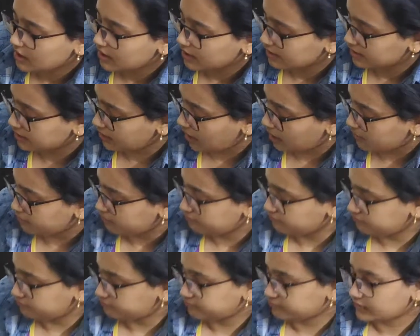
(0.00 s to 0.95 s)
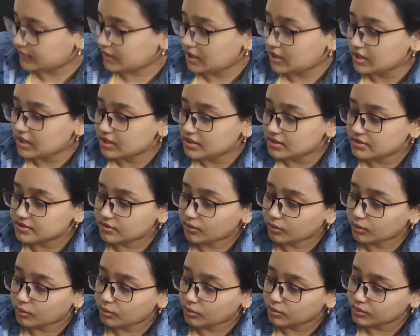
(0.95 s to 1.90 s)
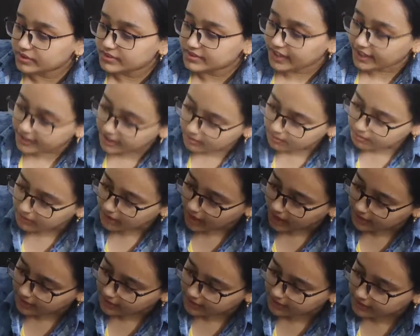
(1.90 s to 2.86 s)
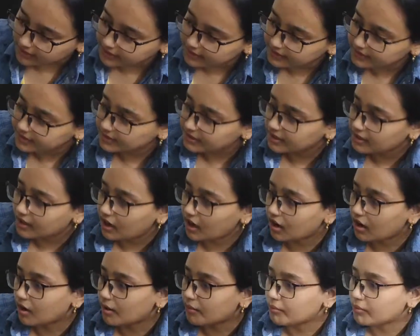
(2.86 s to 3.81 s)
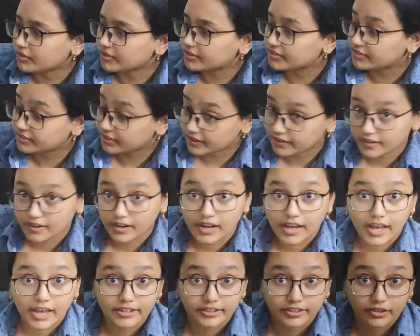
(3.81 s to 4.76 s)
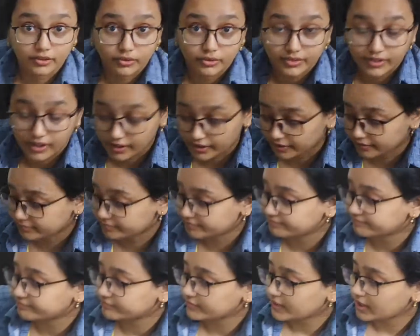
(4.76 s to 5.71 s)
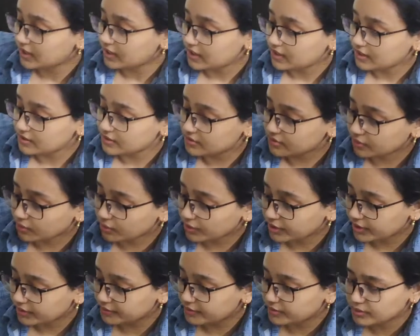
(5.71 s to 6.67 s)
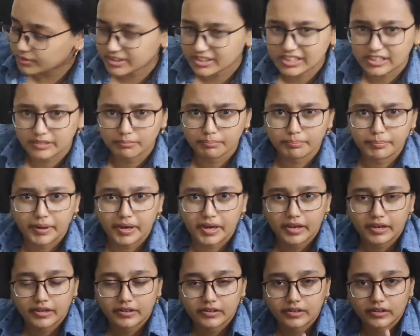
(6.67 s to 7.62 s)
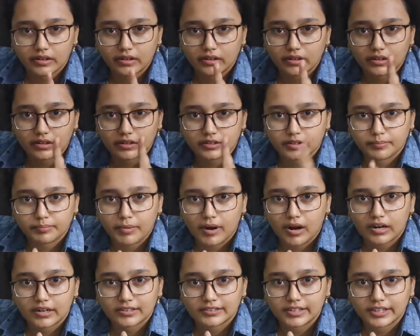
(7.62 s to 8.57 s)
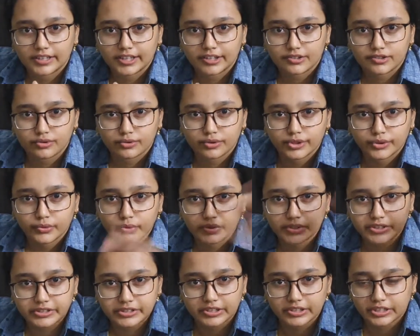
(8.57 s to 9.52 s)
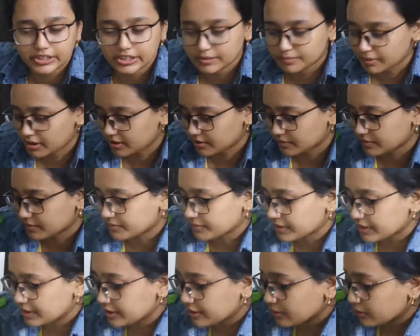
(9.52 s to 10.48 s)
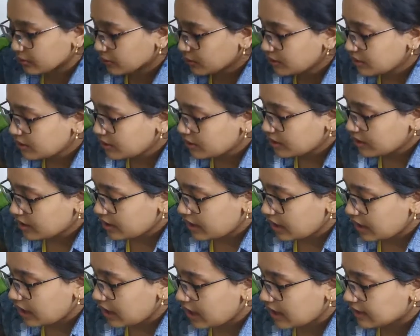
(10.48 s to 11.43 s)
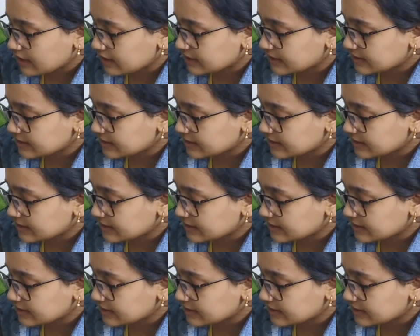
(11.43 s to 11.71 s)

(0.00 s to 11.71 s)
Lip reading: Yeah. So the second plant is Monstera Adenosine. So if you can compare the part that I showed you in the earlier part of the video and